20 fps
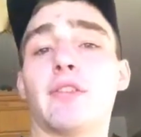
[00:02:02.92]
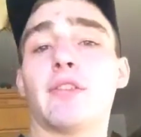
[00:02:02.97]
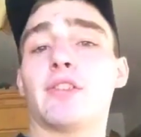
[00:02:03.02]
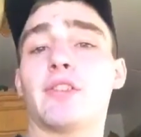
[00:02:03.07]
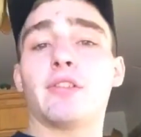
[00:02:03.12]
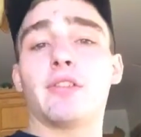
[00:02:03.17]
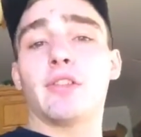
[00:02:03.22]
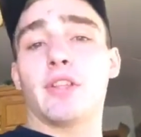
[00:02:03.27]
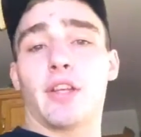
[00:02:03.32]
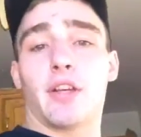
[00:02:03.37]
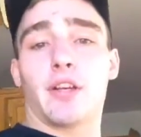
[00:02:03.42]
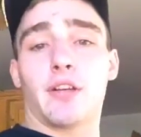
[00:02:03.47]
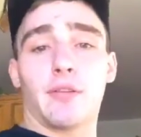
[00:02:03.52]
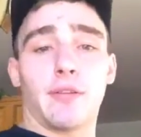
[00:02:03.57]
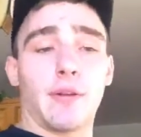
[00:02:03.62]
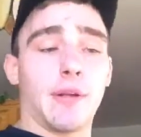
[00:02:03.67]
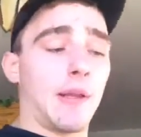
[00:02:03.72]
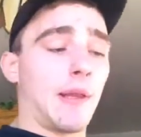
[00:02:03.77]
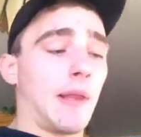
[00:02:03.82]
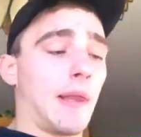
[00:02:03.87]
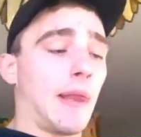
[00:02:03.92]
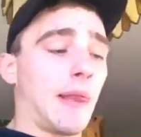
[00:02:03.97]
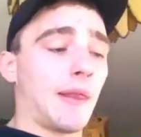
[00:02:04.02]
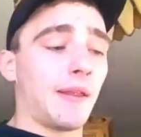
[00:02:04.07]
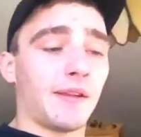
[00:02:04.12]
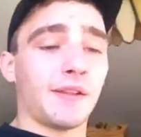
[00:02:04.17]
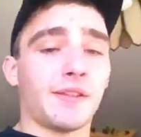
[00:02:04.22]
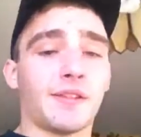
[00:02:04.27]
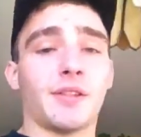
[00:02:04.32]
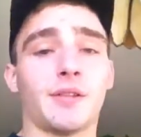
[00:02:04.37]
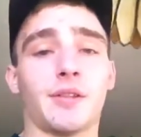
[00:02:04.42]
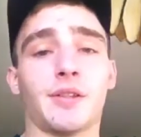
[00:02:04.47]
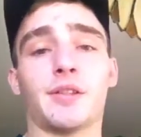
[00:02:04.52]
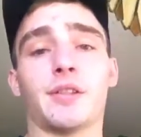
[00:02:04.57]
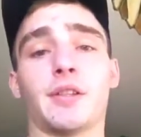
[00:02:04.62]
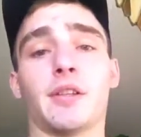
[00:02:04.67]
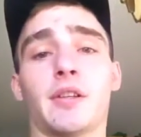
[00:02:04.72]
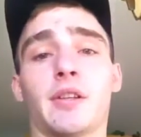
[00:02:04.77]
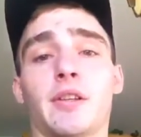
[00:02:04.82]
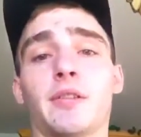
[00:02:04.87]
every single year, so
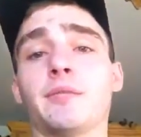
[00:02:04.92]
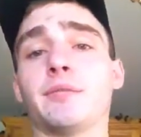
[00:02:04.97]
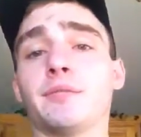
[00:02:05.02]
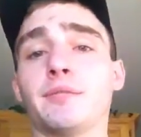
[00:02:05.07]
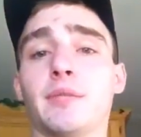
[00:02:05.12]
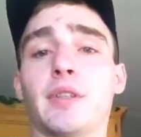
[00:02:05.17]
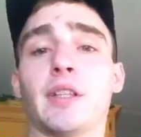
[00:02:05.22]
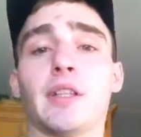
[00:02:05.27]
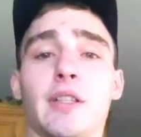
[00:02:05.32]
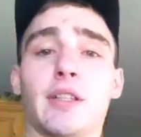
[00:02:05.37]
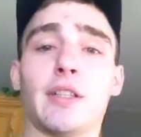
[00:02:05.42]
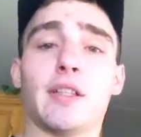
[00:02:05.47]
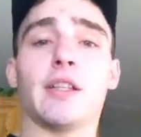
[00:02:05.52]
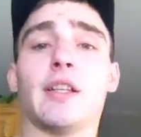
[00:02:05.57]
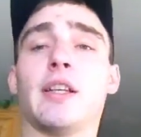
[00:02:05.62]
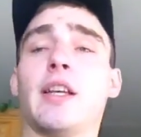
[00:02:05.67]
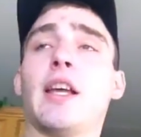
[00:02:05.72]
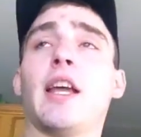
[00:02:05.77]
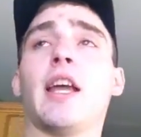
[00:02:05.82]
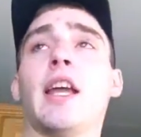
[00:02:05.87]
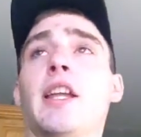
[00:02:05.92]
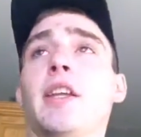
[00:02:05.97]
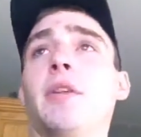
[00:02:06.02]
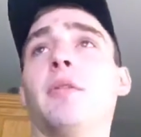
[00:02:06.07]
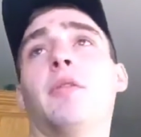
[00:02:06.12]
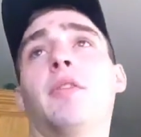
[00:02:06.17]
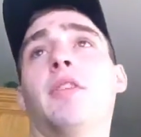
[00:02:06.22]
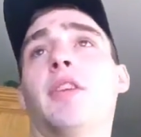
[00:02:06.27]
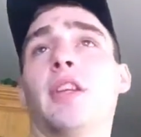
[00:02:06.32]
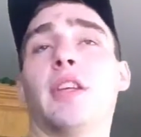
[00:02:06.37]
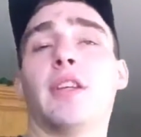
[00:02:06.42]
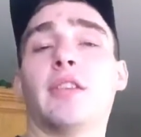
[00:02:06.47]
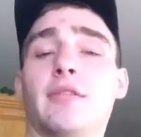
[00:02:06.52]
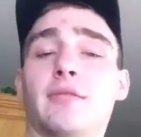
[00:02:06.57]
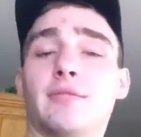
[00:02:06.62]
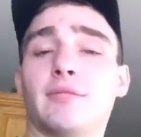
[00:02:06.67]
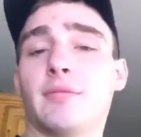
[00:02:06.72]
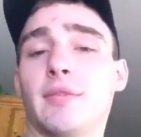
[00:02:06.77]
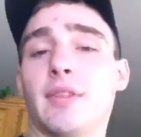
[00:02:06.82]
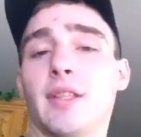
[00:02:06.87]
it's an annual
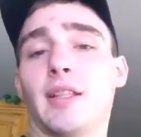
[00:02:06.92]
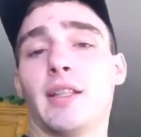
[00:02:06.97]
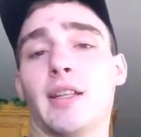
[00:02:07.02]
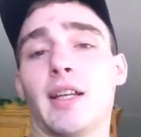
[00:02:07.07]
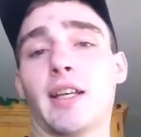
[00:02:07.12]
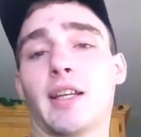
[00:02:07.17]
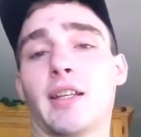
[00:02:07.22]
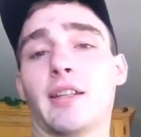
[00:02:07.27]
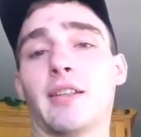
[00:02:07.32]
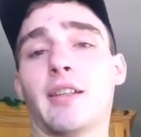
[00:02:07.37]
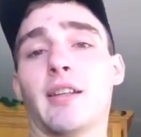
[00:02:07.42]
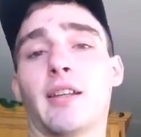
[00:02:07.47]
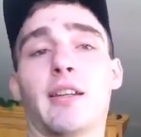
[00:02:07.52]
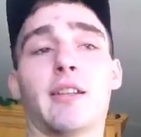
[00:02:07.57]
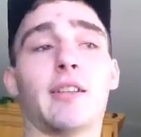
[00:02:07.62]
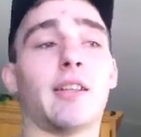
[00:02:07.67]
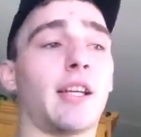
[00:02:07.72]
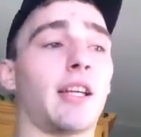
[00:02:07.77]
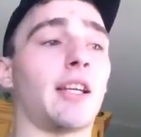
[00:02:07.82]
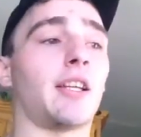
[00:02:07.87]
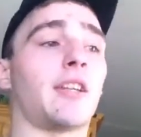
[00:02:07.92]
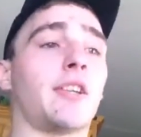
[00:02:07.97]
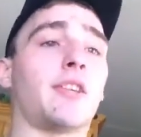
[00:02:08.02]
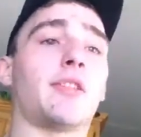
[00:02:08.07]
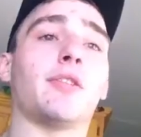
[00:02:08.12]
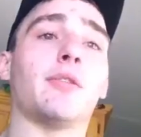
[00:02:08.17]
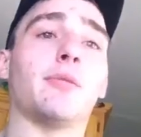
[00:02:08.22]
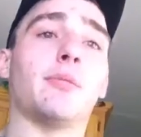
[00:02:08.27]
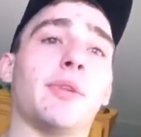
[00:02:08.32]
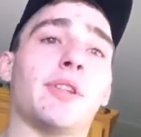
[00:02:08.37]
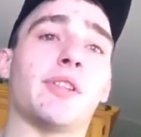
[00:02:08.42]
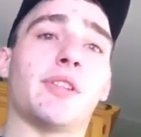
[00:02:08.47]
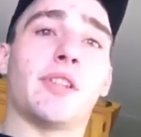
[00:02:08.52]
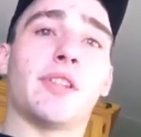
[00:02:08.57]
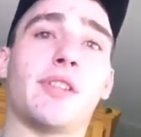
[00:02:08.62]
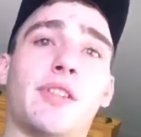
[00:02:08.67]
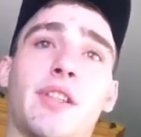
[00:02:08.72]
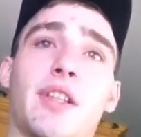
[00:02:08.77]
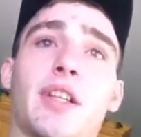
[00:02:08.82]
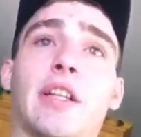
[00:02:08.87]
thing, and I can accrue
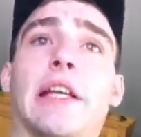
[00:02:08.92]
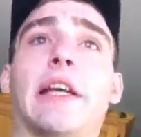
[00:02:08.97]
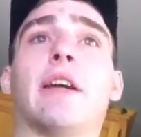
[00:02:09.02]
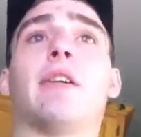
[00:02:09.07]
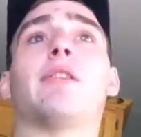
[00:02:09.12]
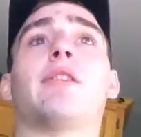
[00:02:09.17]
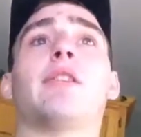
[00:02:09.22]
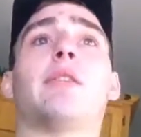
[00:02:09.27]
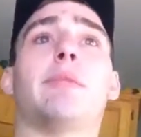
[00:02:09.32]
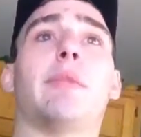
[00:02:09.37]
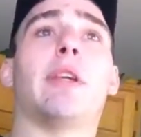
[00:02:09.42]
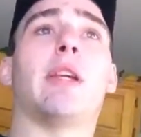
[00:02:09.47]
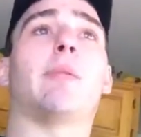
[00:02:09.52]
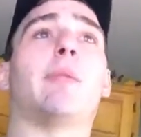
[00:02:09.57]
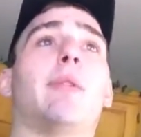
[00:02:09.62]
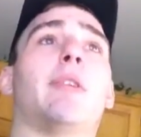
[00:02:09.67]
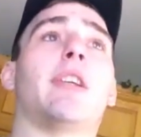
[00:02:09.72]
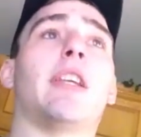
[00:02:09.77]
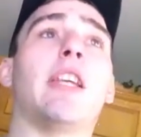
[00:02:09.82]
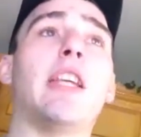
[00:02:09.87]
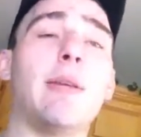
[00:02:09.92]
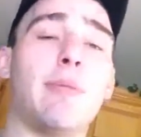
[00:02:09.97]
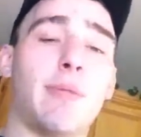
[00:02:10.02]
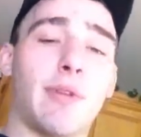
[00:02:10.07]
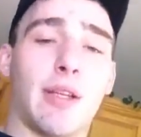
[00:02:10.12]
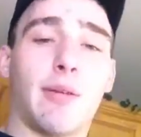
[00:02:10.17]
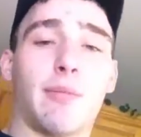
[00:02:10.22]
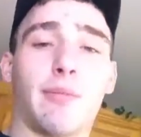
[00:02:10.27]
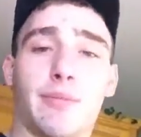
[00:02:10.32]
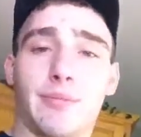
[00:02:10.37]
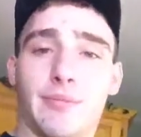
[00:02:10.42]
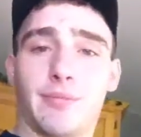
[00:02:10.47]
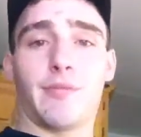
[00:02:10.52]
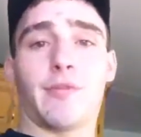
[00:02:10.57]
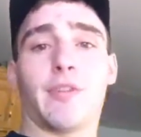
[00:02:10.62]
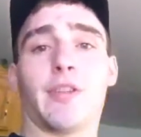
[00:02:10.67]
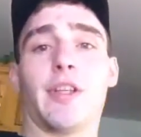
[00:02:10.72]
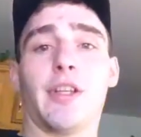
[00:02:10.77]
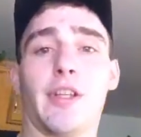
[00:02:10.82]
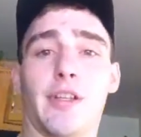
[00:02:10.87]
business and accounts and be able to keep them
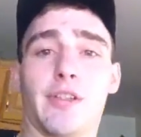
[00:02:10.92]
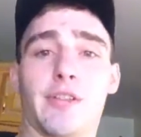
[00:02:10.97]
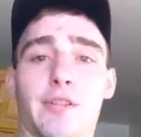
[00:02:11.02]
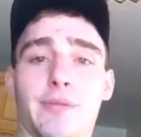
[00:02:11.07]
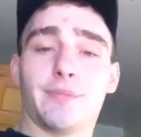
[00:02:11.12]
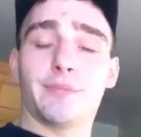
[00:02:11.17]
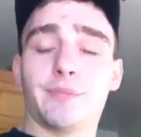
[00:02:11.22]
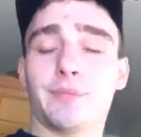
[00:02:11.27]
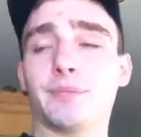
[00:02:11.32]
for years.